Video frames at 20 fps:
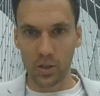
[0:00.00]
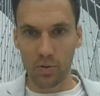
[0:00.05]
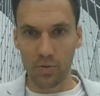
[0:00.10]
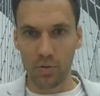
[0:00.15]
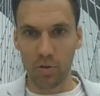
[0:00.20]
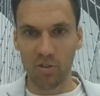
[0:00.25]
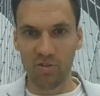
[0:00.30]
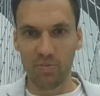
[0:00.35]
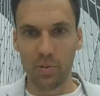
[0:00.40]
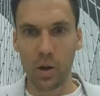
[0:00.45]
the
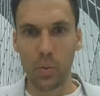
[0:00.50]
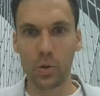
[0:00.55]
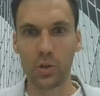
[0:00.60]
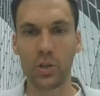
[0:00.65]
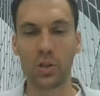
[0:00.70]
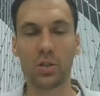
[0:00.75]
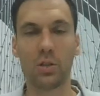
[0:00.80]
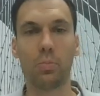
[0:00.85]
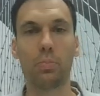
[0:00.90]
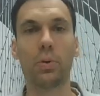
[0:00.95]
fourth part,
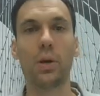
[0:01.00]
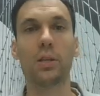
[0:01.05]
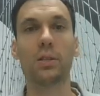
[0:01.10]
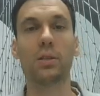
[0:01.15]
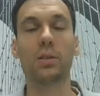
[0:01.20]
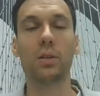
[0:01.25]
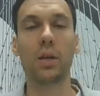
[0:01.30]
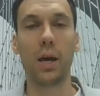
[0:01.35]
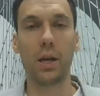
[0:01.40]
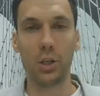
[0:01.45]
which is the
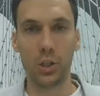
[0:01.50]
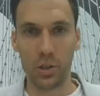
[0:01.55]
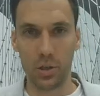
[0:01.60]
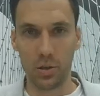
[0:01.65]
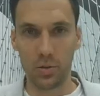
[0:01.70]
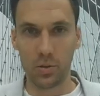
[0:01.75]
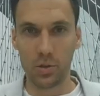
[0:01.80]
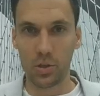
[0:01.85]
presentation.